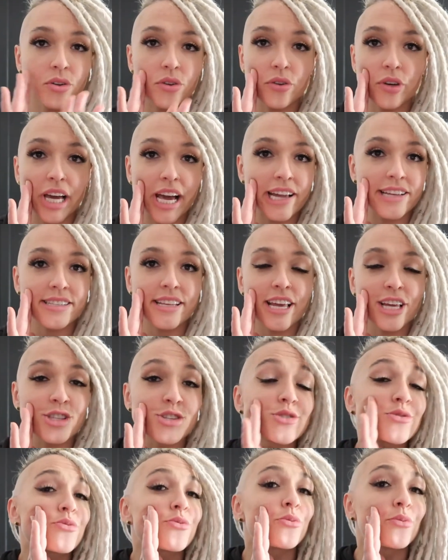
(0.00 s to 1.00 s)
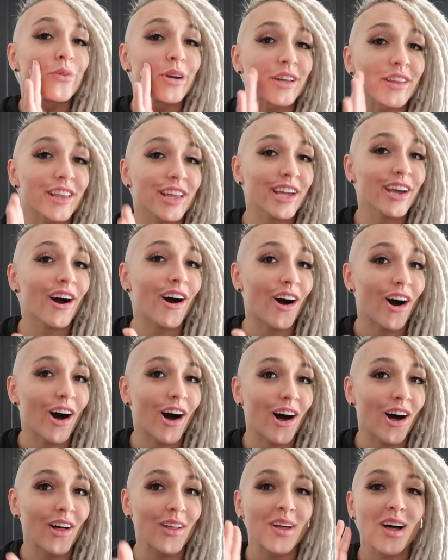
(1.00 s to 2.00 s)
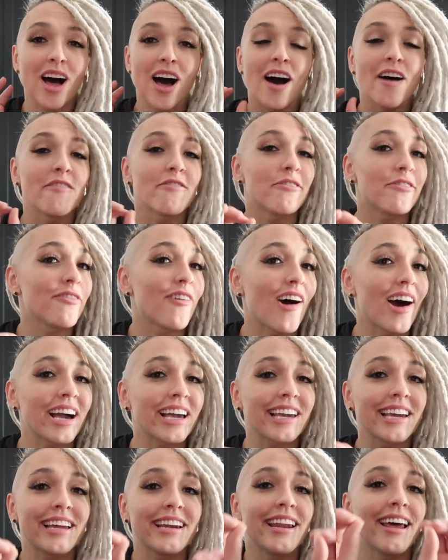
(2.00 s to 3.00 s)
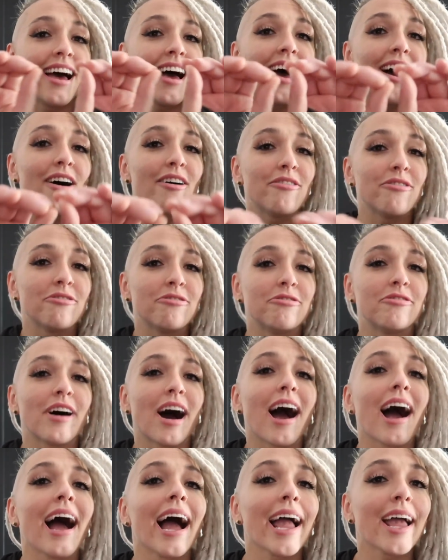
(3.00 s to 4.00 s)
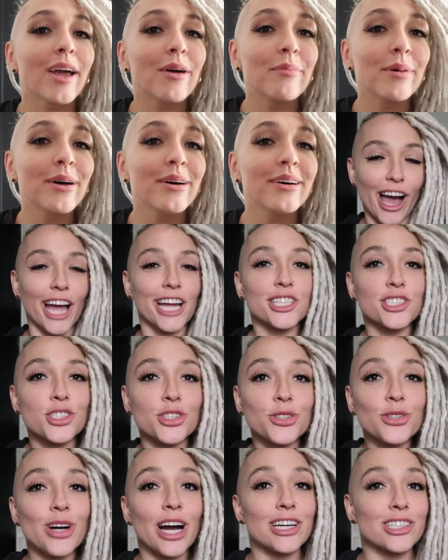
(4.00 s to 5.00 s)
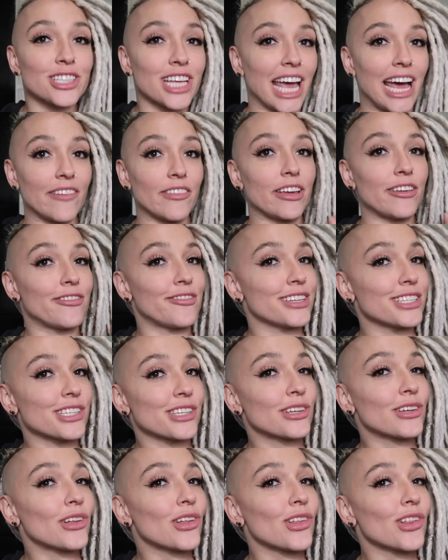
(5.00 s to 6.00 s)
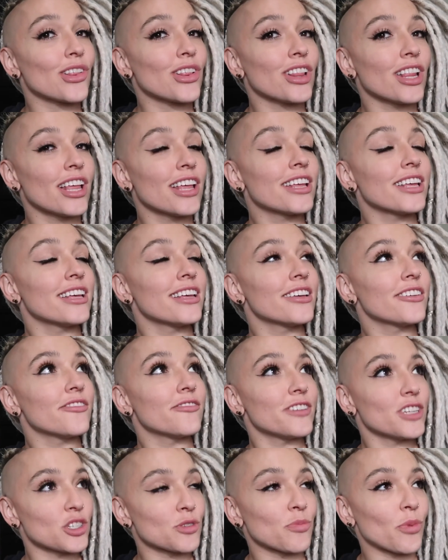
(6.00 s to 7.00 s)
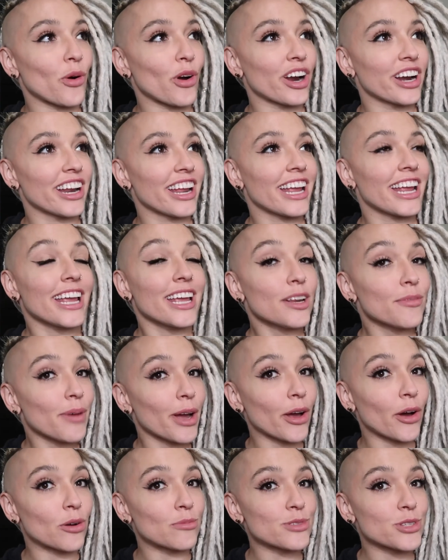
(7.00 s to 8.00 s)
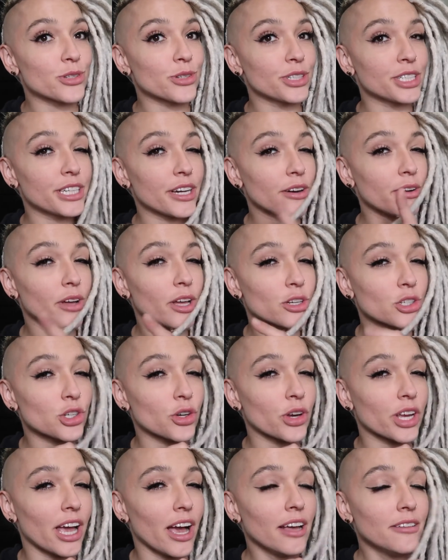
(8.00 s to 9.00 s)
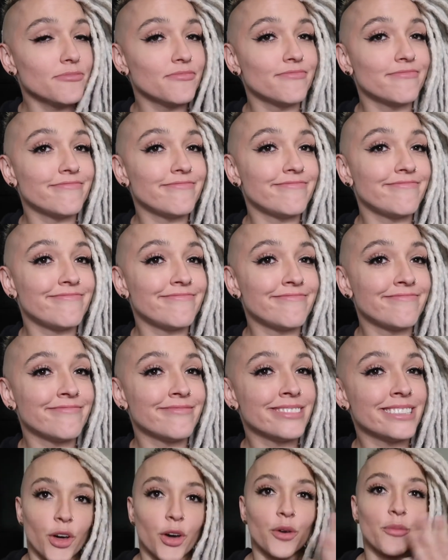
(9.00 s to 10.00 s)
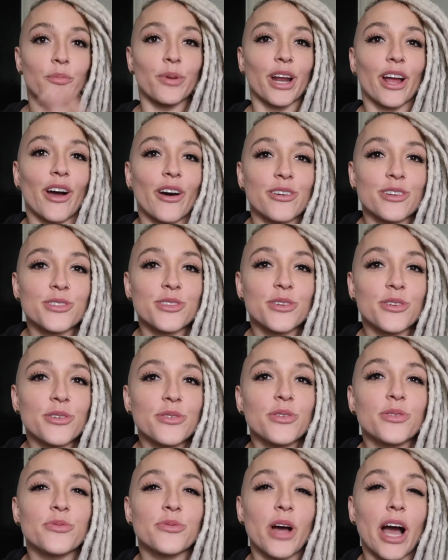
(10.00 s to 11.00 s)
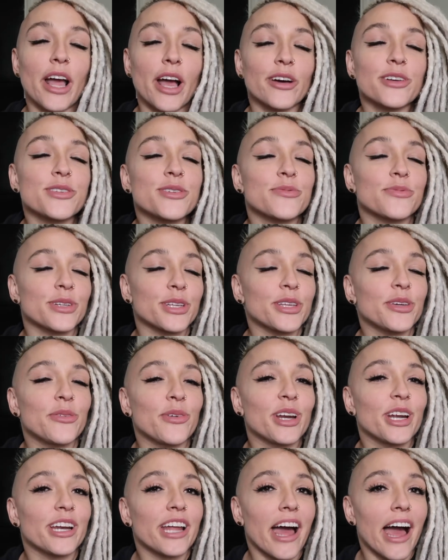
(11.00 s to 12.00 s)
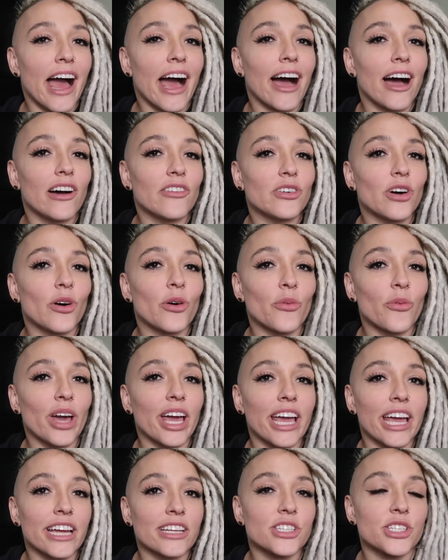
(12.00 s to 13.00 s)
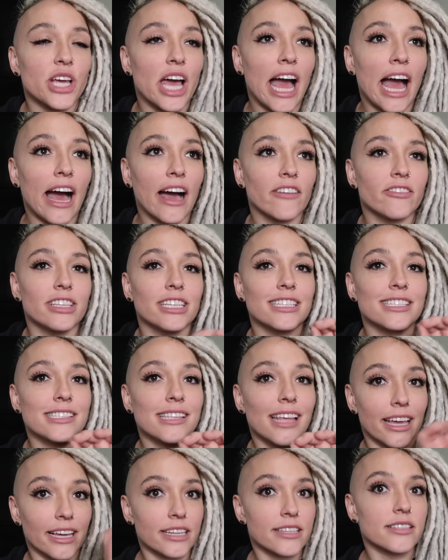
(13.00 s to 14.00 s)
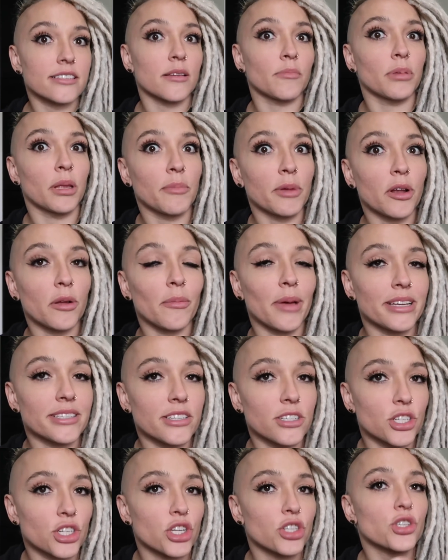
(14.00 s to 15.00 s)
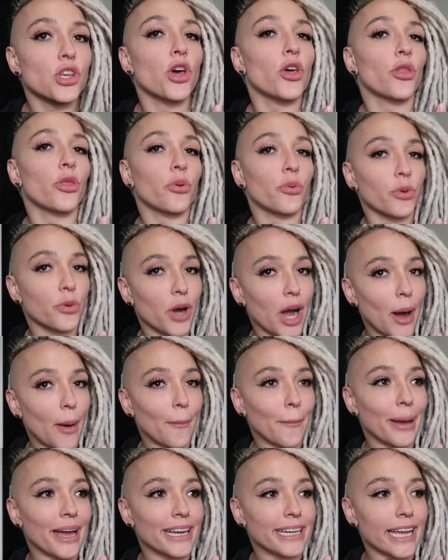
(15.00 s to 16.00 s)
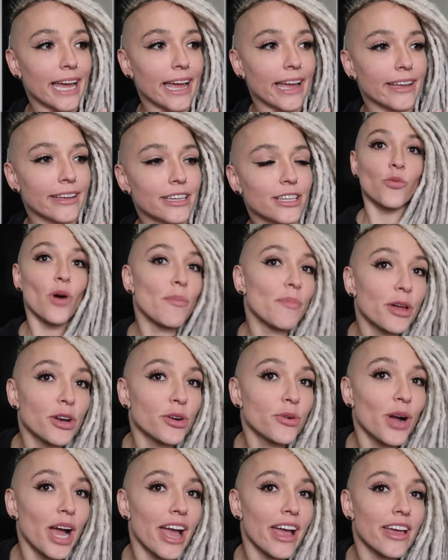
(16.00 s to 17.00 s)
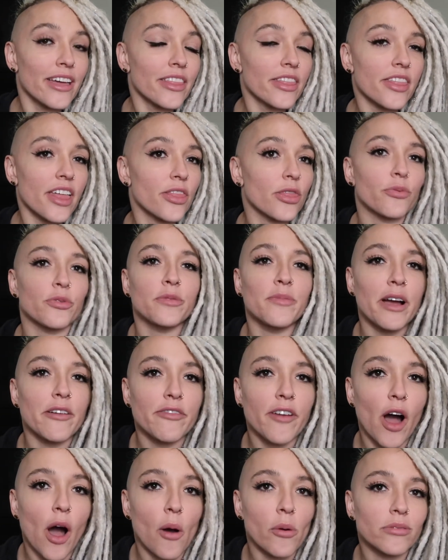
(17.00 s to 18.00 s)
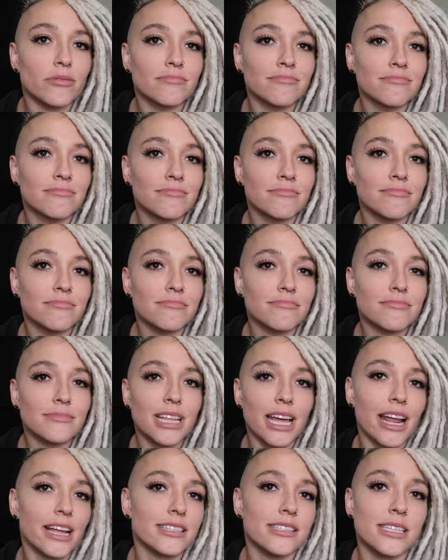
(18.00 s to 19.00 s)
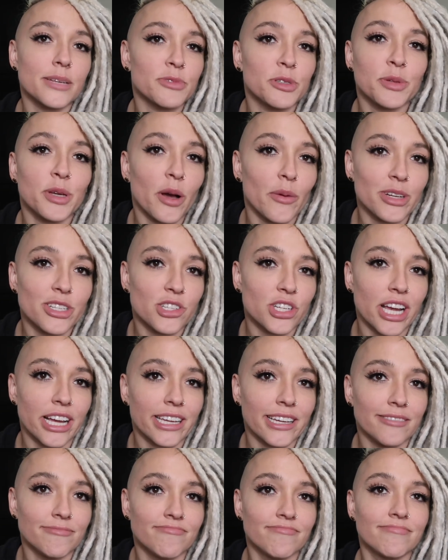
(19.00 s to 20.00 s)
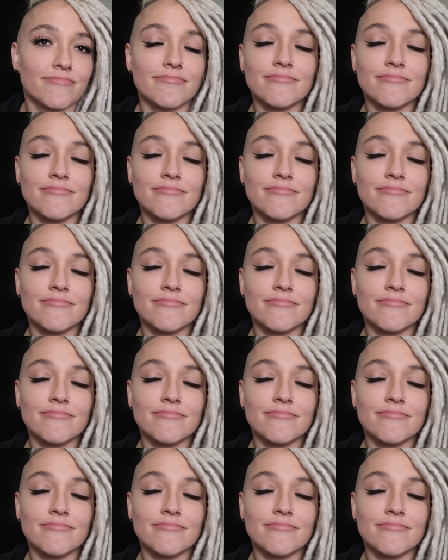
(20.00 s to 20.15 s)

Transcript: You guys, it's really all a fucking vibe. I do actually have a physical vision board in my home studio. I'll show you. But I also really wanted to have a way to have these like subliminal messages throughout my day. So what better way than through my phone that I seem to be always checking,